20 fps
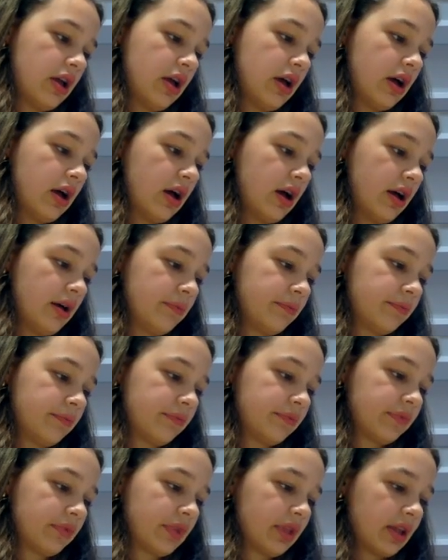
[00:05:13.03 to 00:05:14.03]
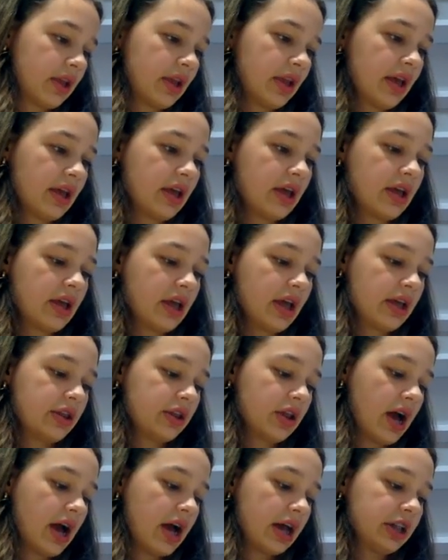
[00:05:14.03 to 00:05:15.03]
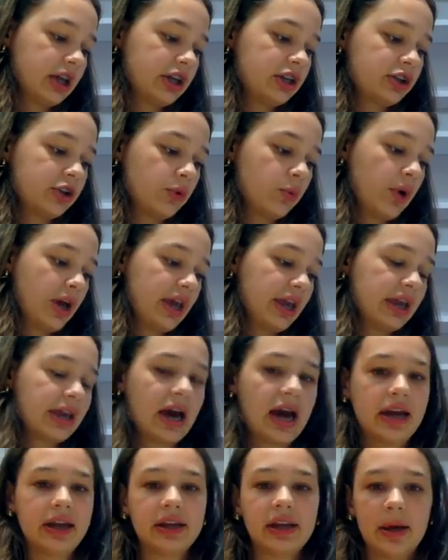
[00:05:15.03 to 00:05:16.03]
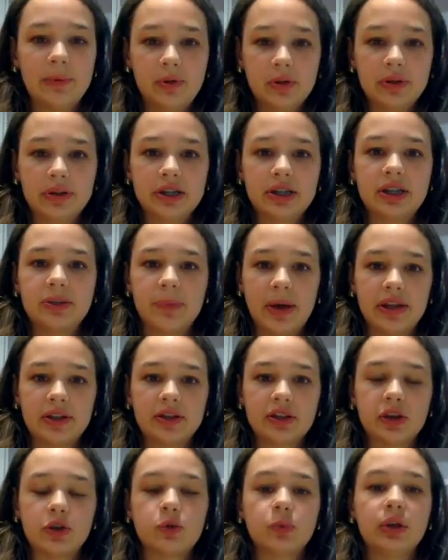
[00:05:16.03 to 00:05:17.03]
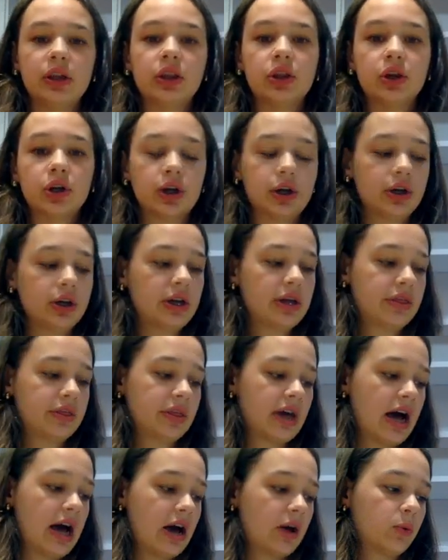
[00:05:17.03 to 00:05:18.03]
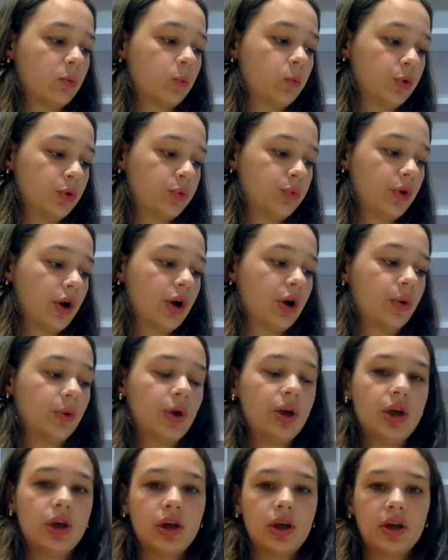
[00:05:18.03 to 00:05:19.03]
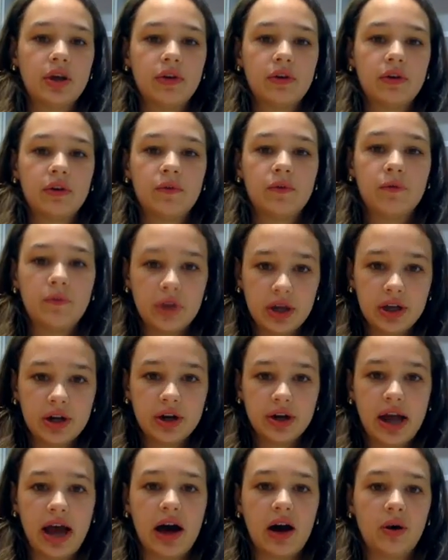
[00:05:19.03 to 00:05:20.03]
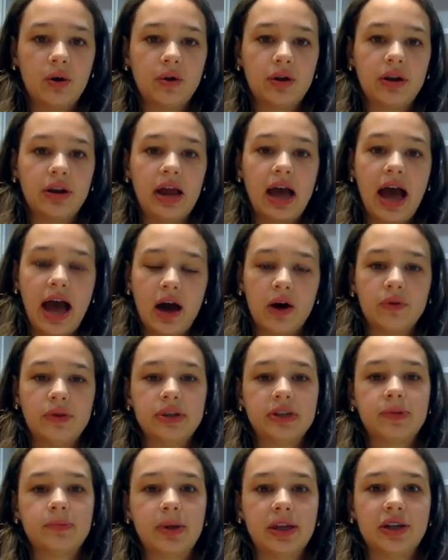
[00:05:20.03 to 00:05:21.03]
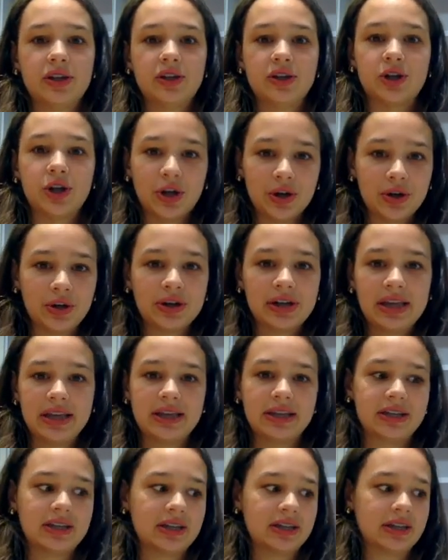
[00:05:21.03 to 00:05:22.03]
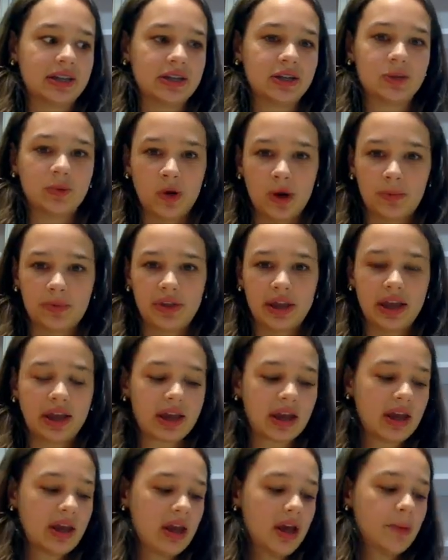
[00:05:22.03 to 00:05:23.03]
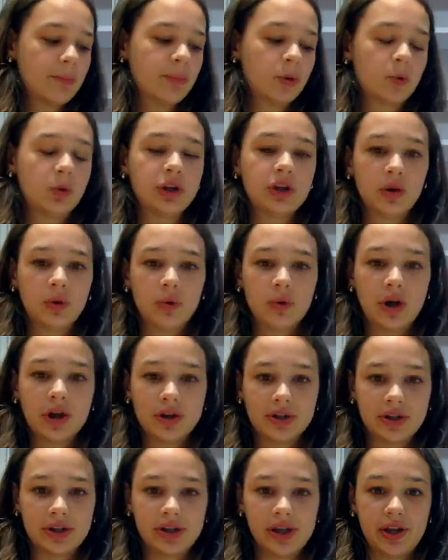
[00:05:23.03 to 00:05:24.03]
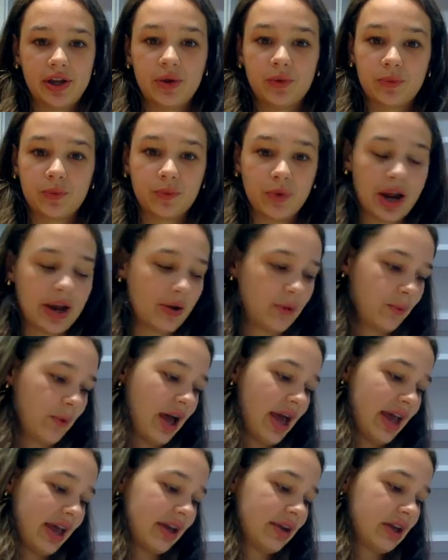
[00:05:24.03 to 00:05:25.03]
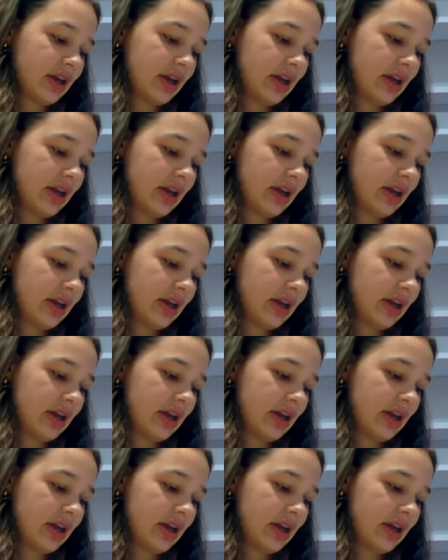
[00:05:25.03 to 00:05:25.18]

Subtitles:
And I liked the way it kind of kept you in suspense, because we learn that Woodrow figured out how this man turned into this Swamp Thing. But we don't understand it right away.